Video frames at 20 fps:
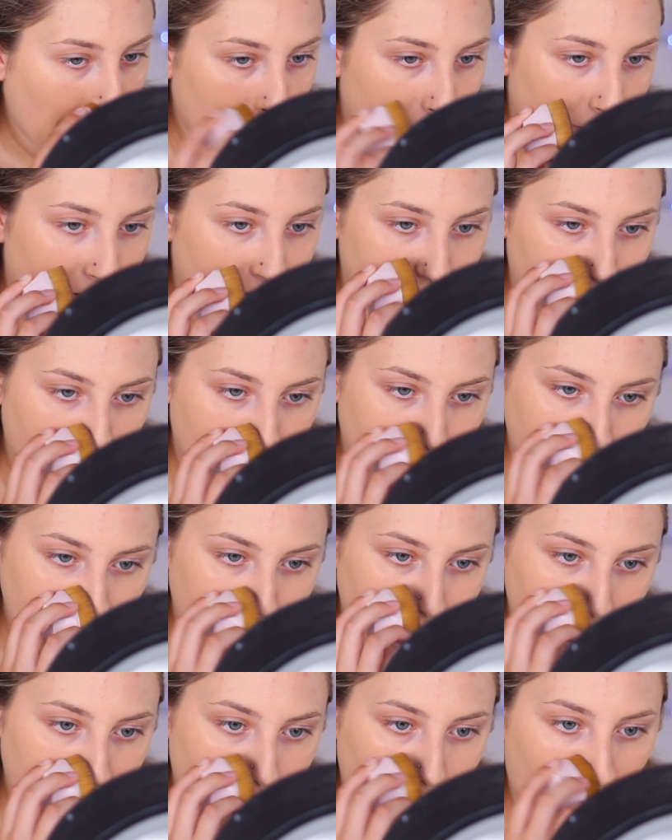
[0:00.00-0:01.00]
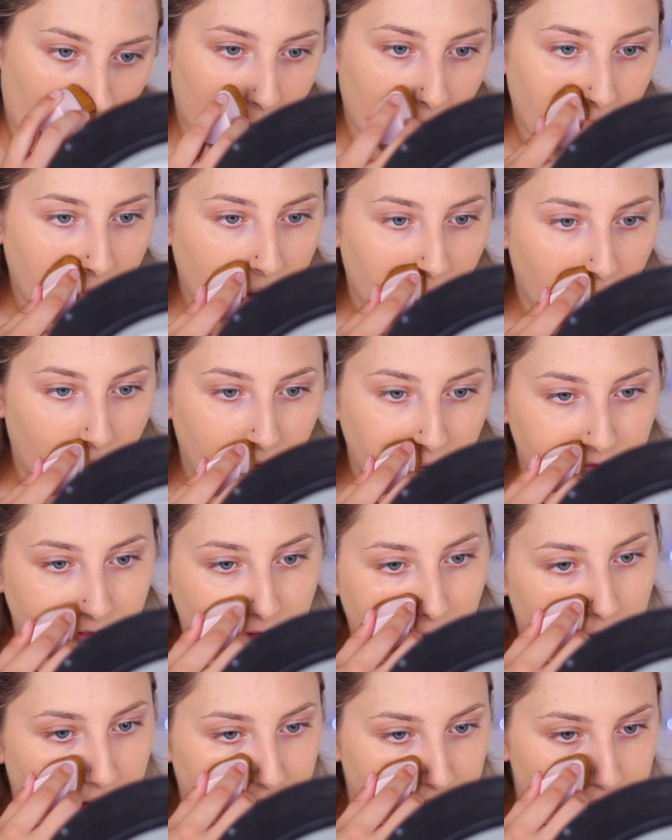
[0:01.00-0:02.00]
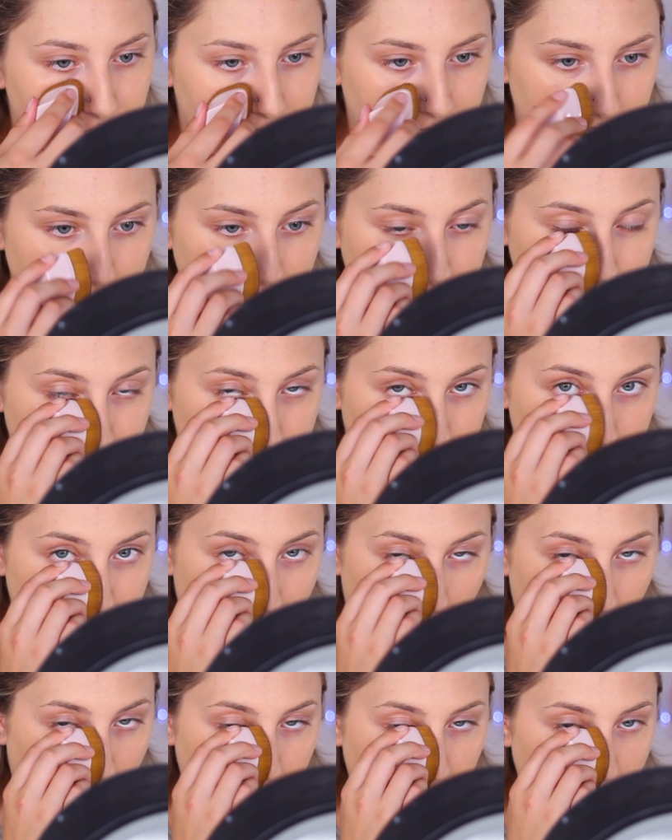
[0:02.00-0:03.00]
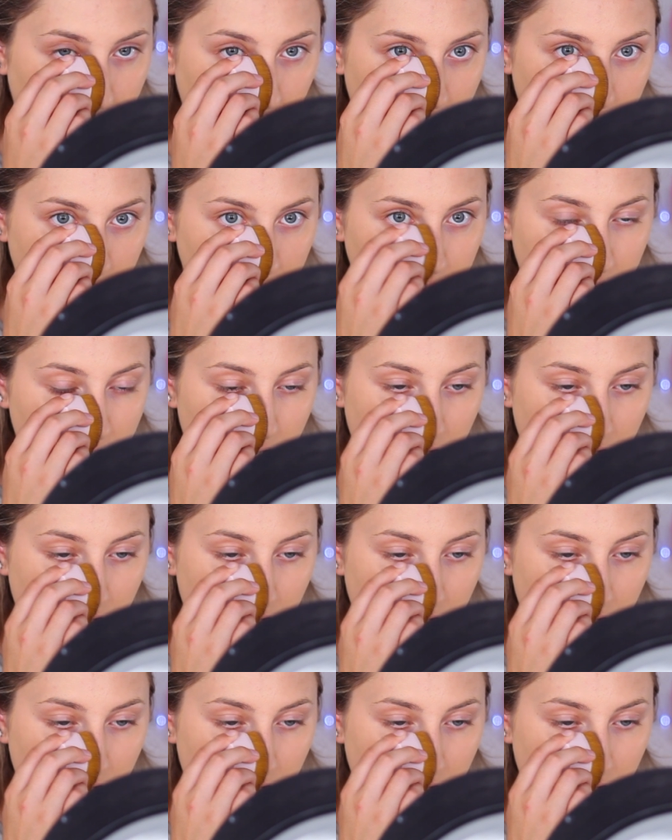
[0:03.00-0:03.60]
But I definitely feel like on my nose and on my cheeks, tapping it